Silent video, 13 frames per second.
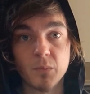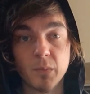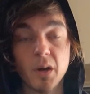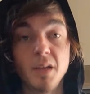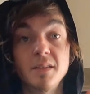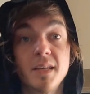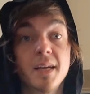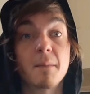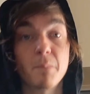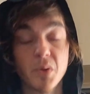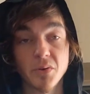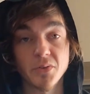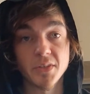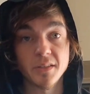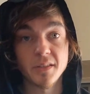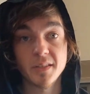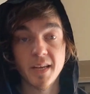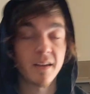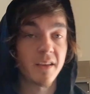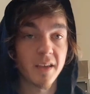a second person
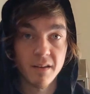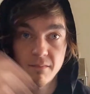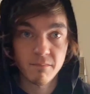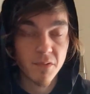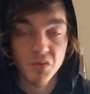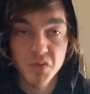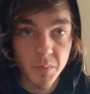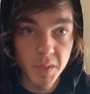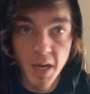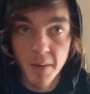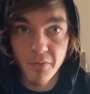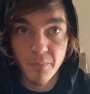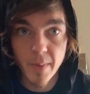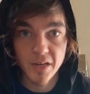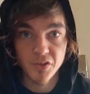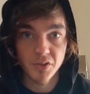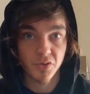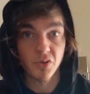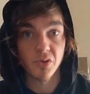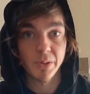standing in some type of magic
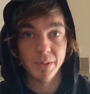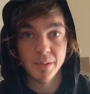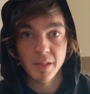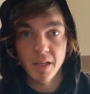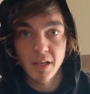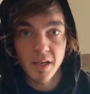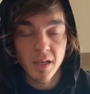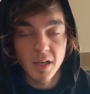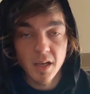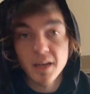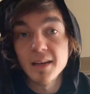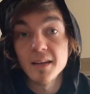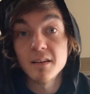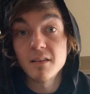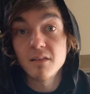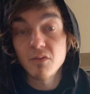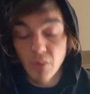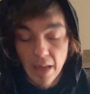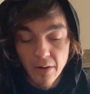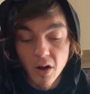circle. And
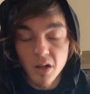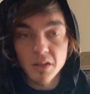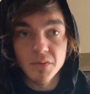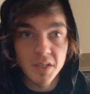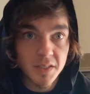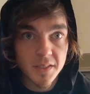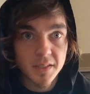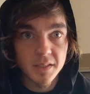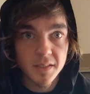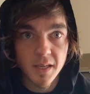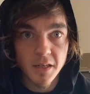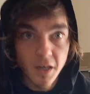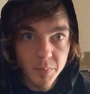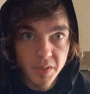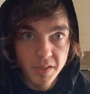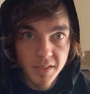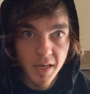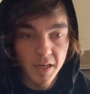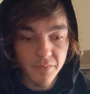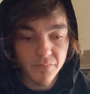all of this is set up
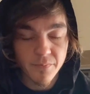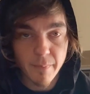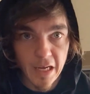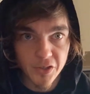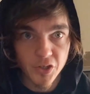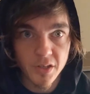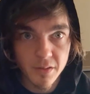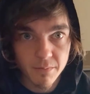inside of magic